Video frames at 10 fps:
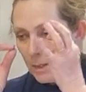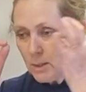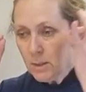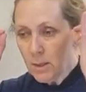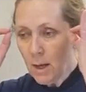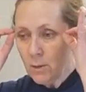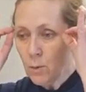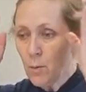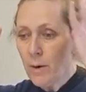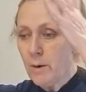these guys
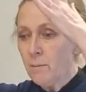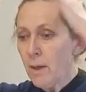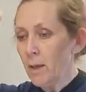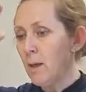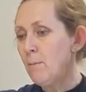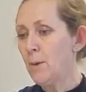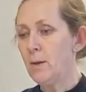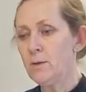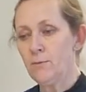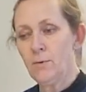were wearing makeup
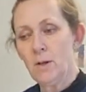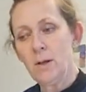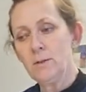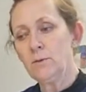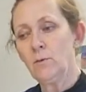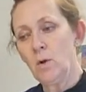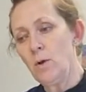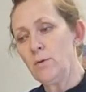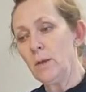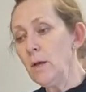and different kinds of
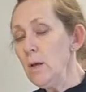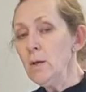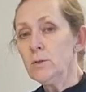clothing.